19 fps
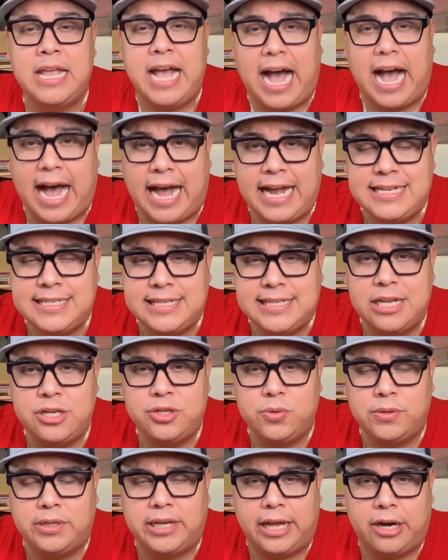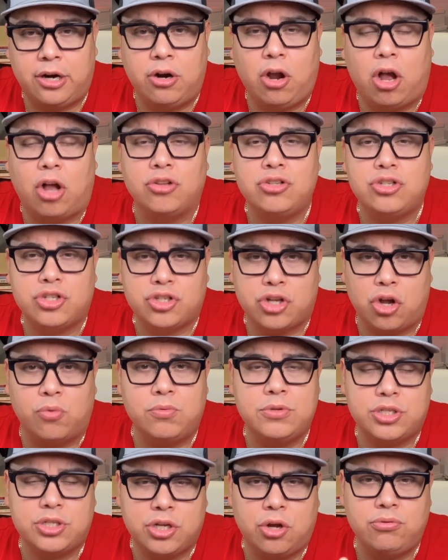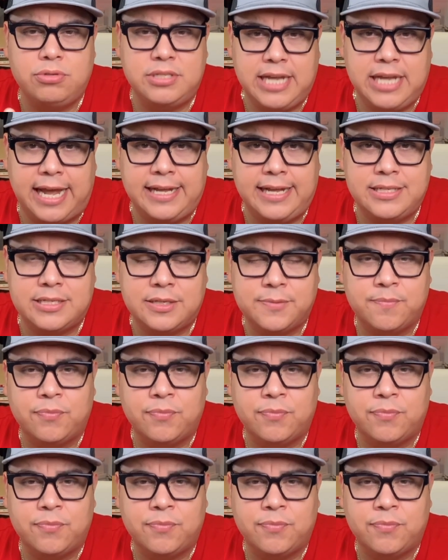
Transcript: I sent you a letter on so-and-so date